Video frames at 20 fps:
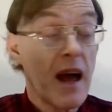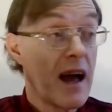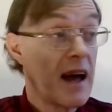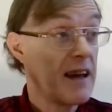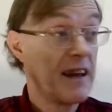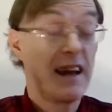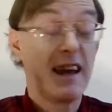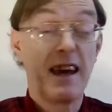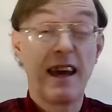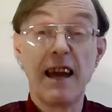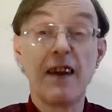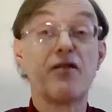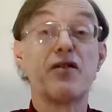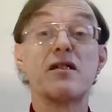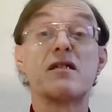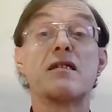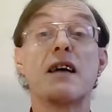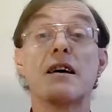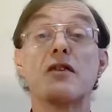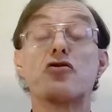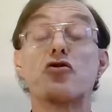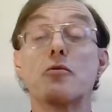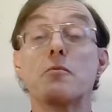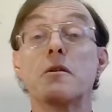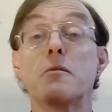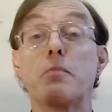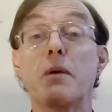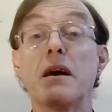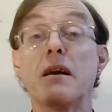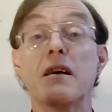He even said some had
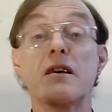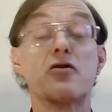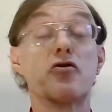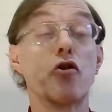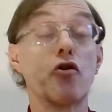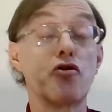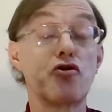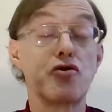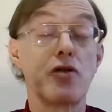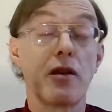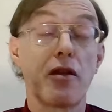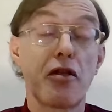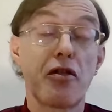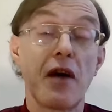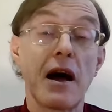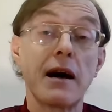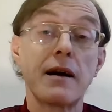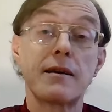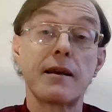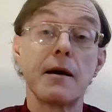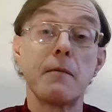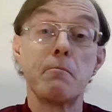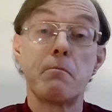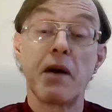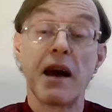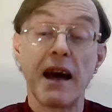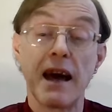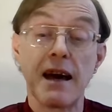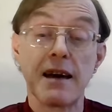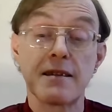been in touch and thanked him
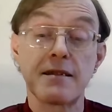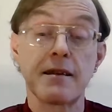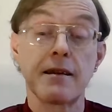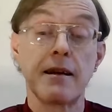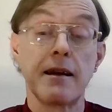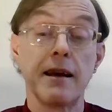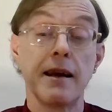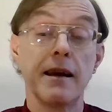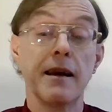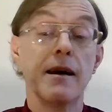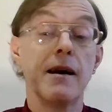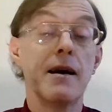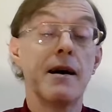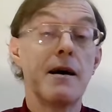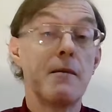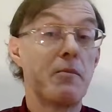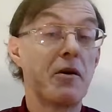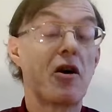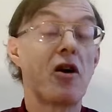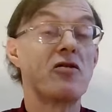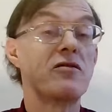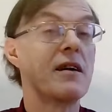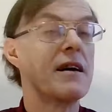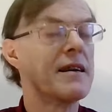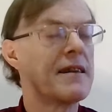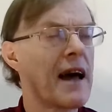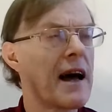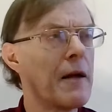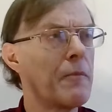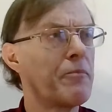personally because it had
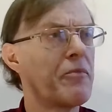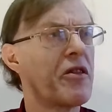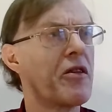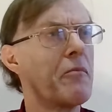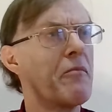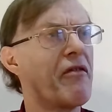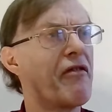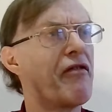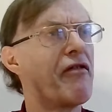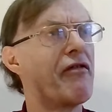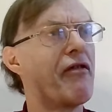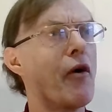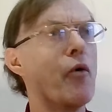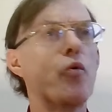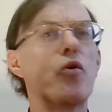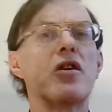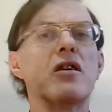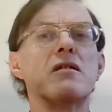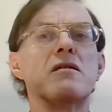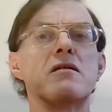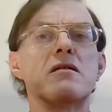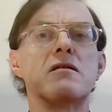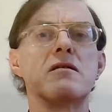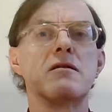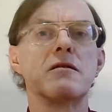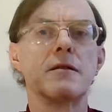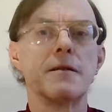helped them focus.